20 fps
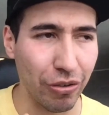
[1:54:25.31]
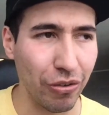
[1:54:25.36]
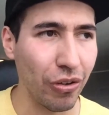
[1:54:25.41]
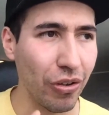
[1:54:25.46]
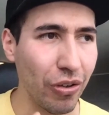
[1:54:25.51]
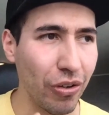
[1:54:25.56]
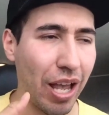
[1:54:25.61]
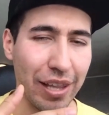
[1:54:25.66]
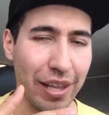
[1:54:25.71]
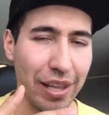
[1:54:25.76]

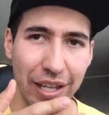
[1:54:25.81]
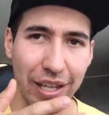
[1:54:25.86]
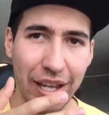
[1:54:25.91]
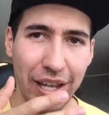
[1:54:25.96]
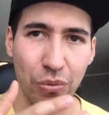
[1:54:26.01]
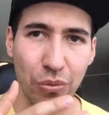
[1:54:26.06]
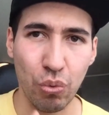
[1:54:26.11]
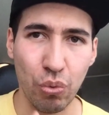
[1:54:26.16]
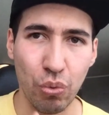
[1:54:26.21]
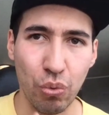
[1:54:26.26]
Just go
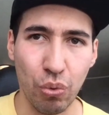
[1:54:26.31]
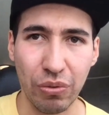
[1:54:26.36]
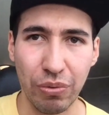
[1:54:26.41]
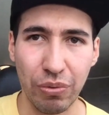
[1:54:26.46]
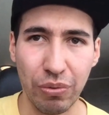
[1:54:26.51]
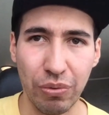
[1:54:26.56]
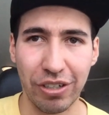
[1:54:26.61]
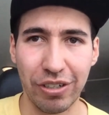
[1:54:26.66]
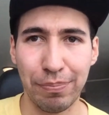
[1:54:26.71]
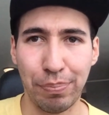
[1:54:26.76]
and
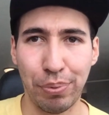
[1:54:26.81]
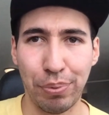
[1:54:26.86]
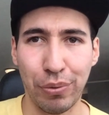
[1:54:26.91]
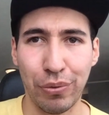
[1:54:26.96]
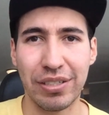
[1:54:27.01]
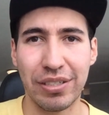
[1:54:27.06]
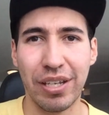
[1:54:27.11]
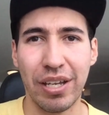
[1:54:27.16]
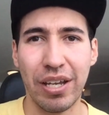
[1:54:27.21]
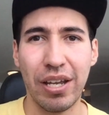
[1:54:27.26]
work with
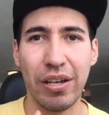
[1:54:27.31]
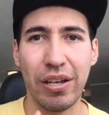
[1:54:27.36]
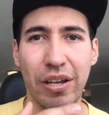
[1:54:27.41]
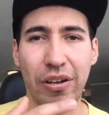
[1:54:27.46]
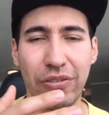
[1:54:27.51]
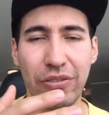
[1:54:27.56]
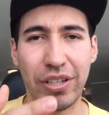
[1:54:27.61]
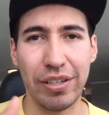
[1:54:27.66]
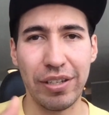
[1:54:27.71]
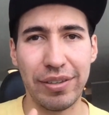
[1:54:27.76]
your employees
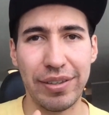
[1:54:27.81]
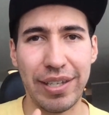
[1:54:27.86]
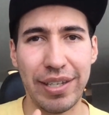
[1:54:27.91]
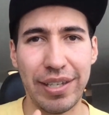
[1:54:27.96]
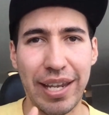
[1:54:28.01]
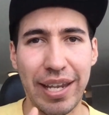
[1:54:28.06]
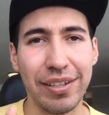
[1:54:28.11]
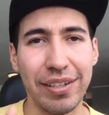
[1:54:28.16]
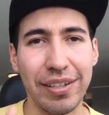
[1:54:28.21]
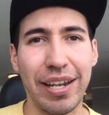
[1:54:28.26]

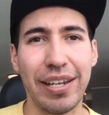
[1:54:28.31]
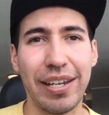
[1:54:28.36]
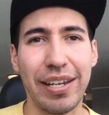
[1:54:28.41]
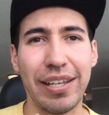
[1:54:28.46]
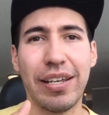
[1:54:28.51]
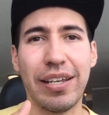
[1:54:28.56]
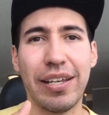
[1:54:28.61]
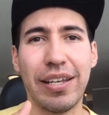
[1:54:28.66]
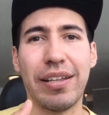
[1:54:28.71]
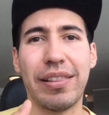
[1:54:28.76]
on the
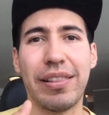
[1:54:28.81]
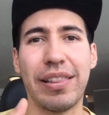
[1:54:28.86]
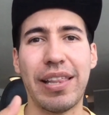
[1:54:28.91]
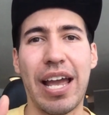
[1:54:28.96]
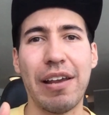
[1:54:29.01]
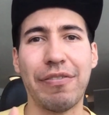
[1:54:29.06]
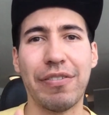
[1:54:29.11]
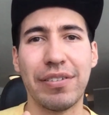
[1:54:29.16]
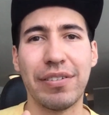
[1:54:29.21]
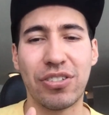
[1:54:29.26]
day-to-day
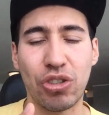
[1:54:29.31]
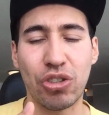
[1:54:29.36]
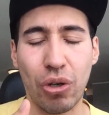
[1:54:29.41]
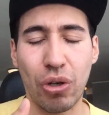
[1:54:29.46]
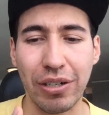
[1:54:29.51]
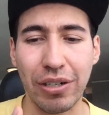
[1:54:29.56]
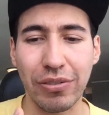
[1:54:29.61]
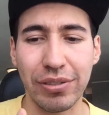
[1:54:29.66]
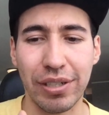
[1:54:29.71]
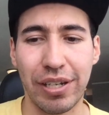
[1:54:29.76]

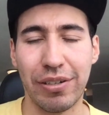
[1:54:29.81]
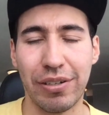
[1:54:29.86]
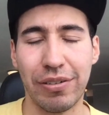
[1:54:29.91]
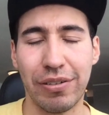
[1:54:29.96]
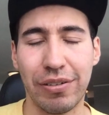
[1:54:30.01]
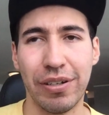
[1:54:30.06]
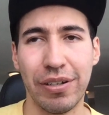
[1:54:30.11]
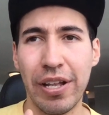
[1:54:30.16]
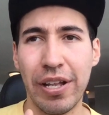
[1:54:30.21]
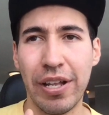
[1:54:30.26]
life and
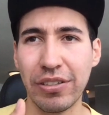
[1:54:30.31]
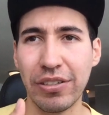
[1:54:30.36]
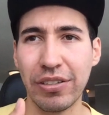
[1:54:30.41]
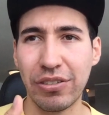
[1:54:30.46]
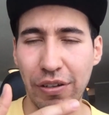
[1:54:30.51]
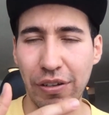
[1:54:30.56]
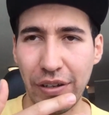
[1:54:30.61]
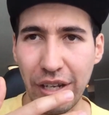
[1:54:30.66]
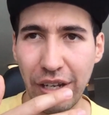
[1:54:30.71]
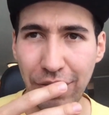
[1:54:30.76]
struggles that they do.